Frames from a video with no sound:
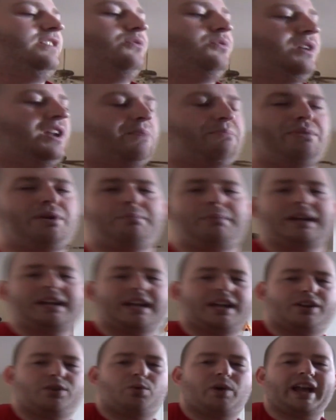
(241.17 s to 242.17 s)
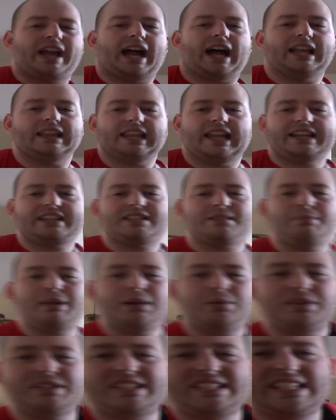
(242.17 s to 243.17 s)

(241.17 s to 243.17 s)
when I put my gun away, I like to be able to